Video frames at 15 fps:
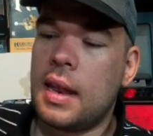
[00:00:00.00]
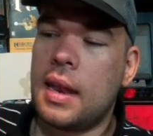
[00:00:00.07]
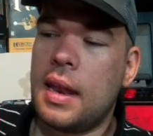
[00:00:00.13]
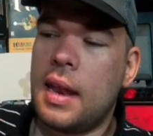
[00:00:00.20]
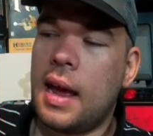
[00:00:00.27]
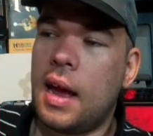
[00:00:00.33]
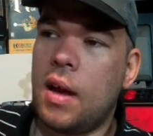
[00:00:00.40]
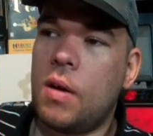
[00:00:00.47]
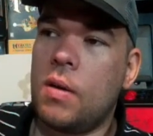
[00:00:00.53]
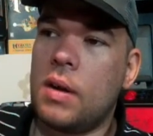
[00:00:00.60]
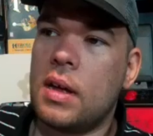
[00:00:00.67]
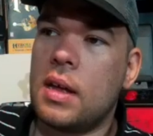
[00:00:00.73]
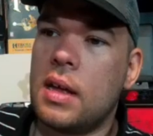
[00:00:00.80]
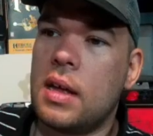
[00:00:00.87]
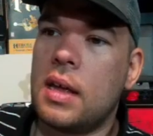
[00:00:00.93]
now,
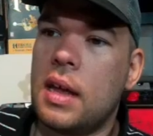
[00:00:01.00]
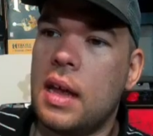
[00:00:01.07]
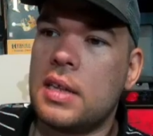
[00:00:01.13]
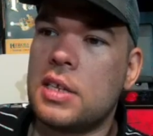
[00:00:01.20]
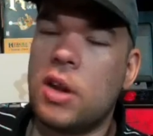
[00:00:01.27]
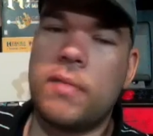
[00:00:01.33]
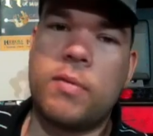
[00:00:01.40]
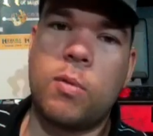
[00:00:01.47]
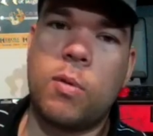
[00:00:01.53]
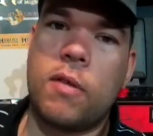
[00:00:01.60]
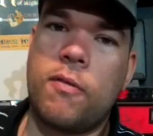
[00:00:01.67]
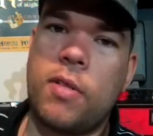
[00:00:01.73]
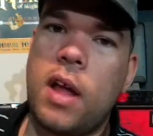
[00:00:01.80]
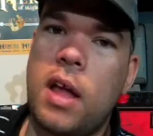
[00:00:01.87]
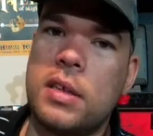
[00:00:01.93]
it's going to have to work
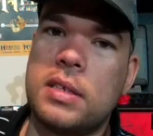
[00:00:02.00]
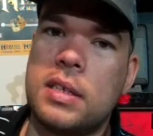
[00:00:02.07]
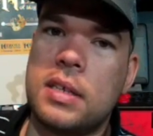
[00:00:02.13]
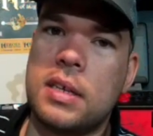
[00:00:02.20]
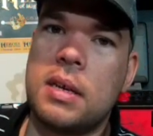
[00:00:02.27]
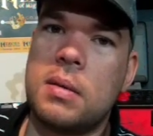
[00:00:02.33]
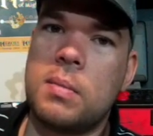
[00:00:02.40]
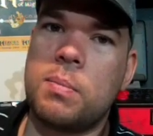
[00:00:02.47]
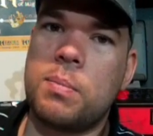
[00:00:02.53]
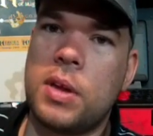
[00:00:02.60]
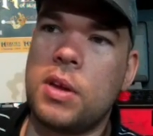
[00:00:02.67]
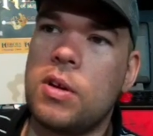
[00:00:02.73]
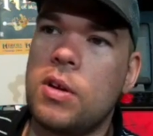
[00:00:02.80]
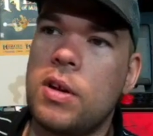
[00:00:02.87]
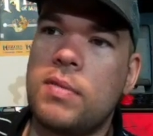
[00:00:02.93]
flawlessly, but
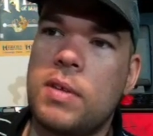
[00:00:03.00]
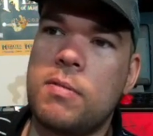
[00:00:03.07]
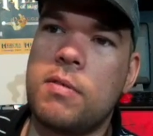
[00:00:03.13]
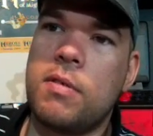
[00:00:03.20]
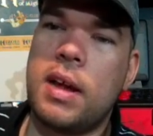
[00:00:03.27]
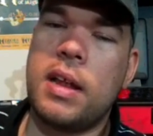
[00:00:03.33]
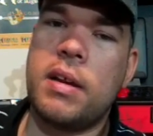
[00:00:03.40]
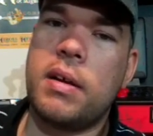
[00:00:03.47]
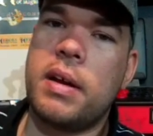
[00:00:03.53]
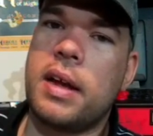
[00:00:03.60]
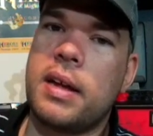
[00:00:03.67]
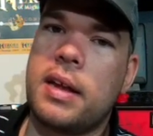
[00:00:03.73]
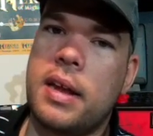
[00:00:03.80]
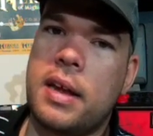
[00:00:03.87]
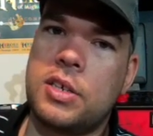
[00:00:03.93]
you're going to have to have great
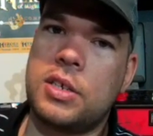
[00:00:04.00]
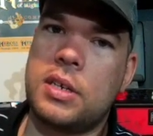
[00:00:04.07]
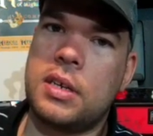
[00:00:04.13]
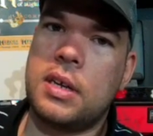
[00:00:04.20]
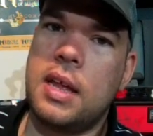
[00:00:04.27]
internet connection.